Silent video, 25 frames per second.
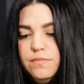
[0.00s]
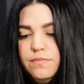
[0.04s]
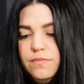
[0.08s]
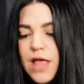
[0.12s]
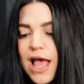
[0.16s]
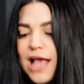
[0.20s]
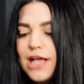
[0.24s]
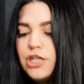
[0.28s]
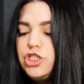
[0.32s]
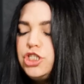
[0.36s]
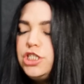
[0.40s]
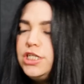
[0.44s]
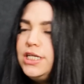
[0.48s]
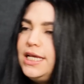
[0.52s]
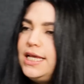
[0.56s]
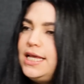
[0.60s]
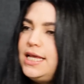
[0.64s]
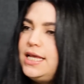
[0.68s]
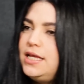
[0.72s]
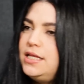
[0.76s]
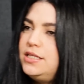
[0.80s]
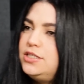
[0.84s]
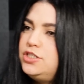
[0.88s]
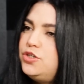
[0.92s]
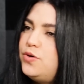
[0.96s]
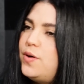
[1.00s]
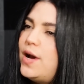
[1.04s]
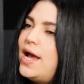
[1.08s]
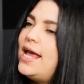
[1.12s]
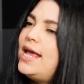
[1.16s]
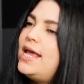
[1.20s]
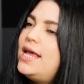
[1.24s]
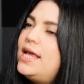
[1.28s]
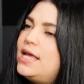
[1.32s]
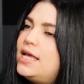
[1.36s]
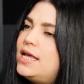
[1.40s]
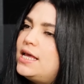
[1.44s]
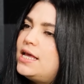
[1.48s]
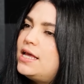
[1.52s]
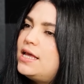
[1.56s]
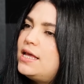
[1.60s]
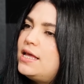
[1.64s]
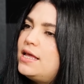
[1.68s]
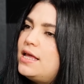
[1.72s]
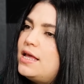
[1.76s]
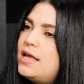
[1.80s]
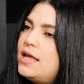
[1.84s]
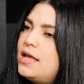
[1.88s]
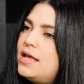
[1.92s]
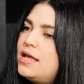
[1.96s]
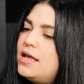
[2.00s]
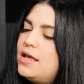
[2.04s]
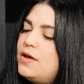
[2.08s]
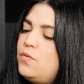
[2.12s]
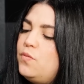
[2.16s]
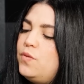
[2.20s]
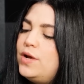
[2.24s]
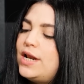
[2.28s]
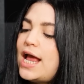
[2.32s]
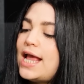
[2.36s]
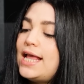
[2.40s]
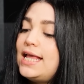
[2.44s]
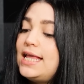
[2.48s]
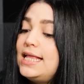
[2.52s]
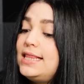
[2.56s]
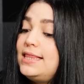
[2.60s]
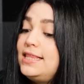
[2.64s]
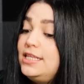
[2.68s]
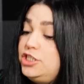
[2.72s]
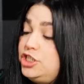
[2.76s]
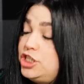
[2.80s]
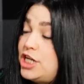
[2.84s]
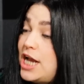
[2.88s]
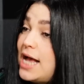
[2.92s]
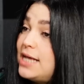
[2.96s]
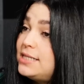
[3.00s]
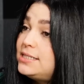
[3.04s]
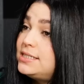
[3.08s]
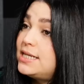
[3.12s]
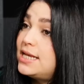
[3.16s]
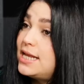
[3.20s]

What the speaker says: Actually, when I get the chest,